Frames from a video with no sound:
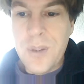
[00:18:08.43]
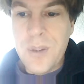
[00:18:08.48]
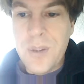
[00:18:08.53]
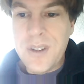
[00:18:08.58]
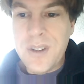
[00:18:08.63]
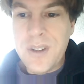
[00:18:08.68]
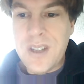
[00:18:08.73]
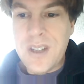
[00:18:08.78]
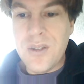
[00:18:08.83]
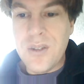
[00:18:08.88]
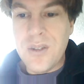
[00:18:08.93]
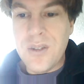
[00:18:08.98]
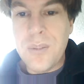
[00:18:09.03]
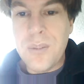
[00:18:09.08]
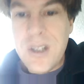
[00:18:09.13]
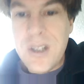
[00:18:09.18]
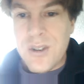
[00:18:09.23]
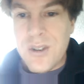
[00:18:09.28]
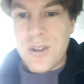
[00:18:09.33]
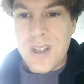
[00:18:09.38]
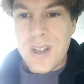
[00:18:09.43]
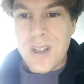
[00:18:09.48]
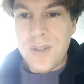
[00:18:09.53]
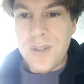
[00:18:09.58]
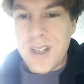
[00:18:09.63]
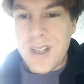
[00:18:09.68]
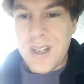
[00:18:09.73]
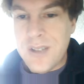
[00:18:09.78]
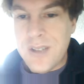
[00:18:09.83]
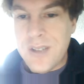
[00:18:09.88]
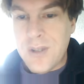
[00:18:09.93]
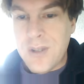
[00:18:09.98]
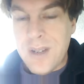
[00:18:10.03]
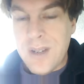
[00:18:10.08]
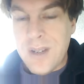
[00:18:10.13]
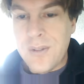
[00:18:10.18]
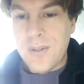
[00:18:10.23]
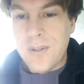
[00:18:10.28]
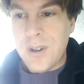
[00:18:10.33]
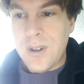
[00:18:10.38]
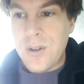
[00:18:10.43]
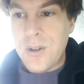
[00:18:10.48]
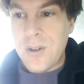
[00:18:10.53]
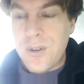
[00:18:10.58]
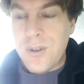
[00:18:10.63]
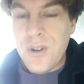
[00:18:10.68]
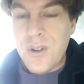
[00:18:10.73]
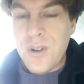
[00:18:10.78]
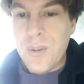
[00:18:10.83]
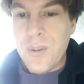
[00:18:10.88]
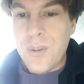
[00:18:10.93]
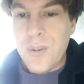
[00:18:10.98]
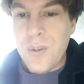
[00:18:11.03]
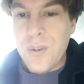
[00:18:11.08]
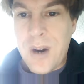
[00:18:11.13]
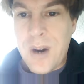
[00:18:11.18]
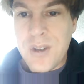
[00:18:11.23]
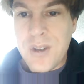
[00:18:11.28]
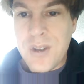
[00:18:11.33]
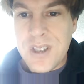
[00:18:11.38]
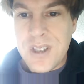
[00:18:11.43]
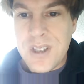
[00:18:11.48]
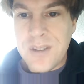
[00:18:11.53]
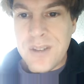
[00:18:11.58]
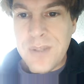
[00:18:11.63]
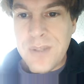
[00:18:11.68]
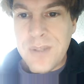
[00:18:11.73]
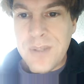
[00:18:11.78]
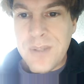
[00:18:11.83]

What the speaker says: but then you'll bleed yourself to death to have a good renewable power system,